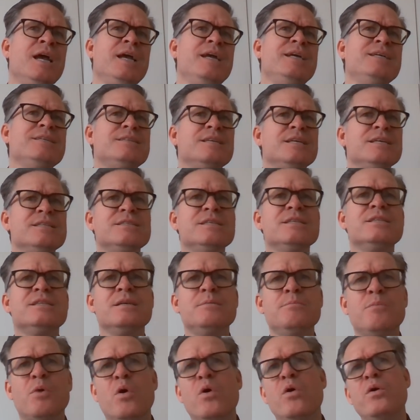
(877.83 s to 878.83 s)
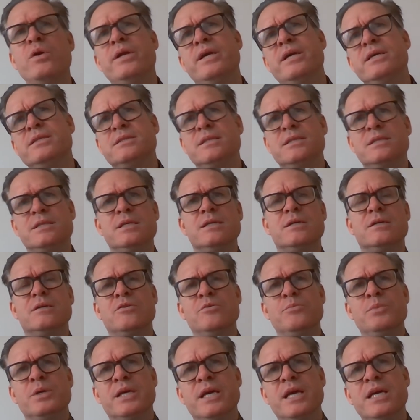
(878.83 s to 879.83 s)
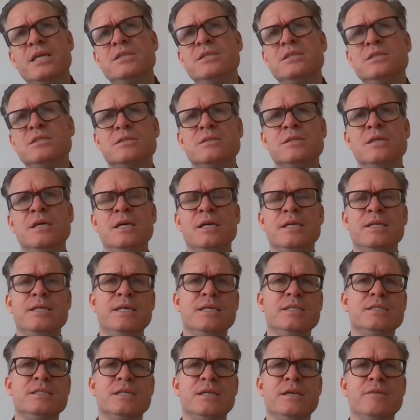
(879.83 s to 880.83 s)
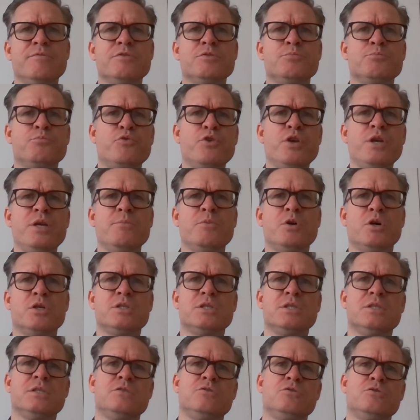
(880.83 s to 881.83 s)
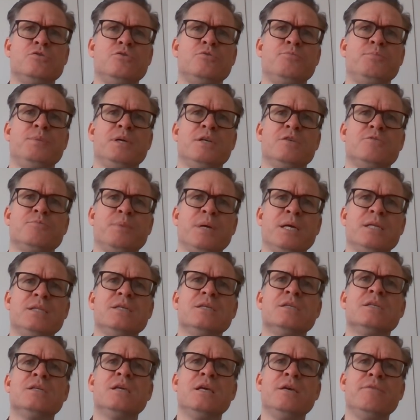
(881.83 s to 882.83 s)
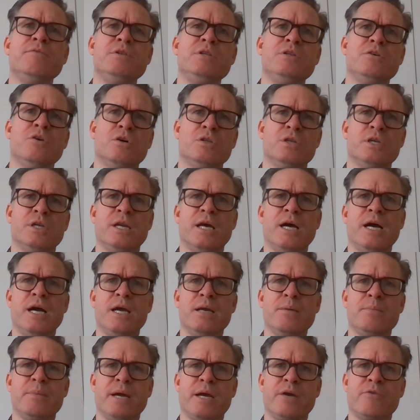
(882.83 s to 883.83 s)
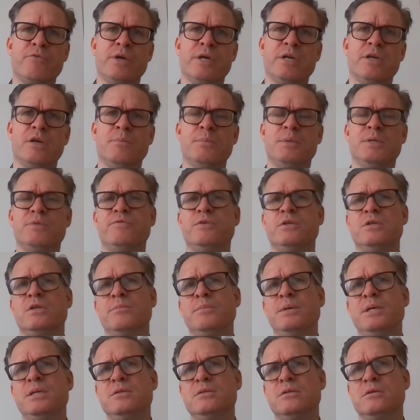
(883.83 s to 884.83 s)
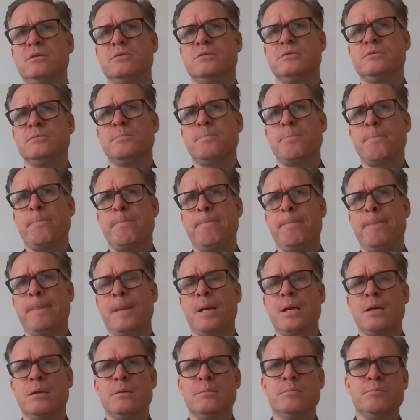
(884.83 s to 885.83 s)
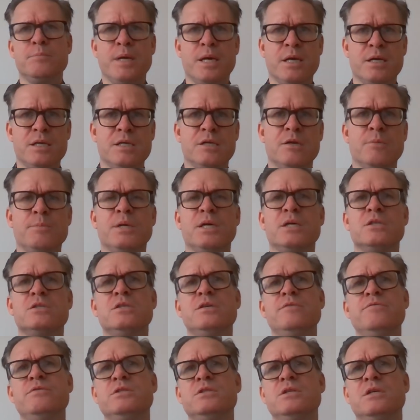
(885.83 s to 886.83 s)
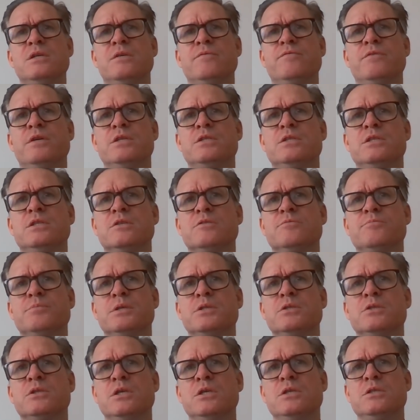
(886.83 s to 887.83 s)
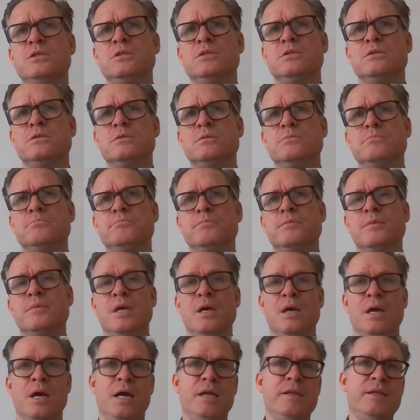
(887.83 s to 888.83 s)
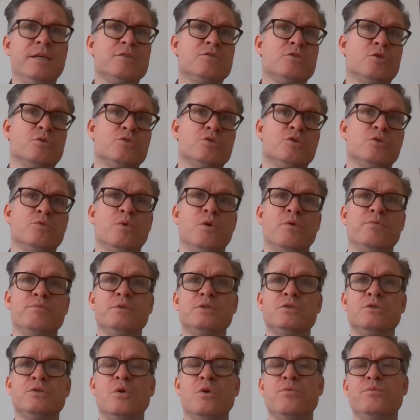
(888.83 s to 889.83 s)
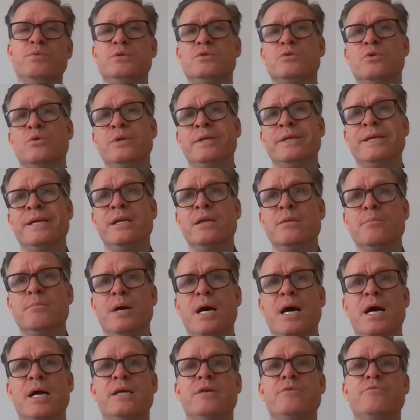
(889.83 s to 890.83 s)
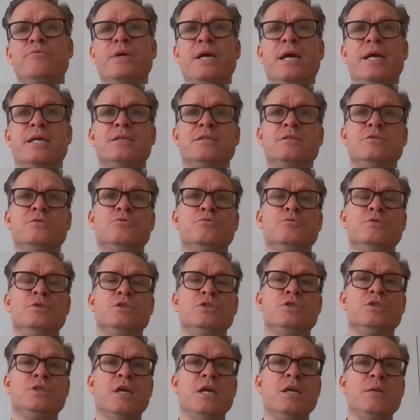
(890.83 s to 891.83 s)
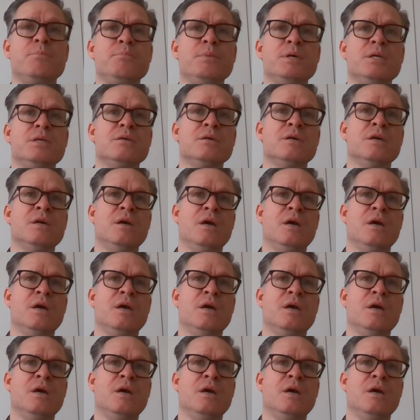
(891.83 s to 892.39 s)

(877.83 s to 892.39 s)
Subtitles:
it says that the more or less that the communications yesterday was pretty much as should be expected given the underlying macroeconomic fundamentals, economic activity and inflation expectations. And that's also what we saw. We saw little market reaction to the statement.